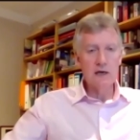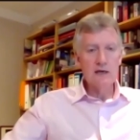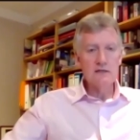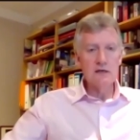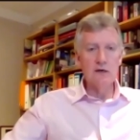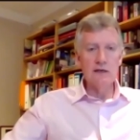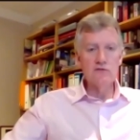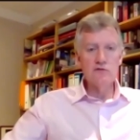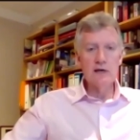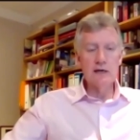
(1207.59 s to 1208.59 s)
So it's
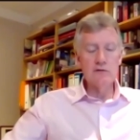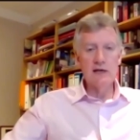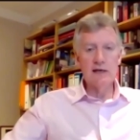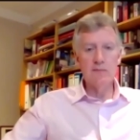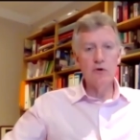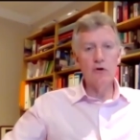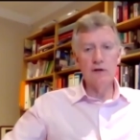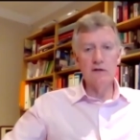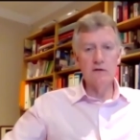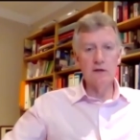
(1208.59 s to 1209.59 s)
really, really
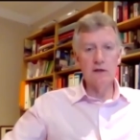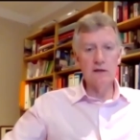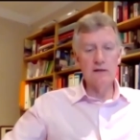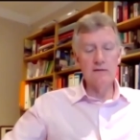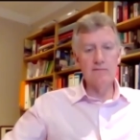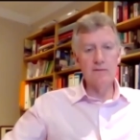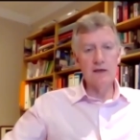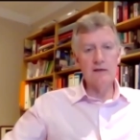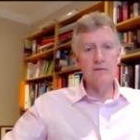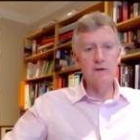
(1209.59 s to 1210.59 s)
important
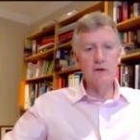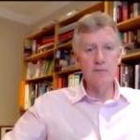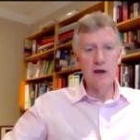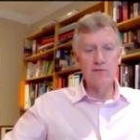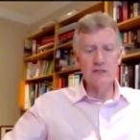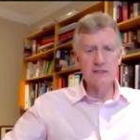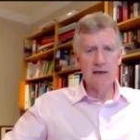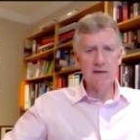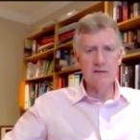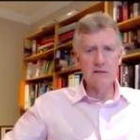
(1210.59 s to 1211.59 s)
in the food and beverage
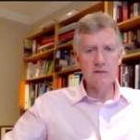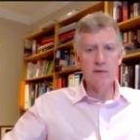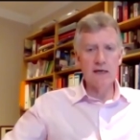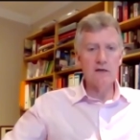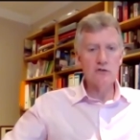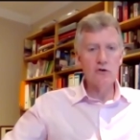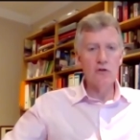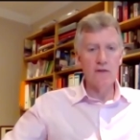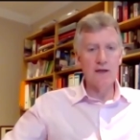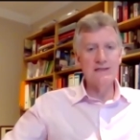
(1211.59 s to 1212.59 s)
sector to make sure
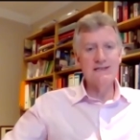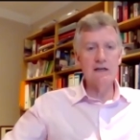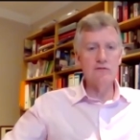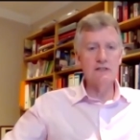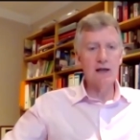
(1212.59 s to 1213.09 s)
that the container is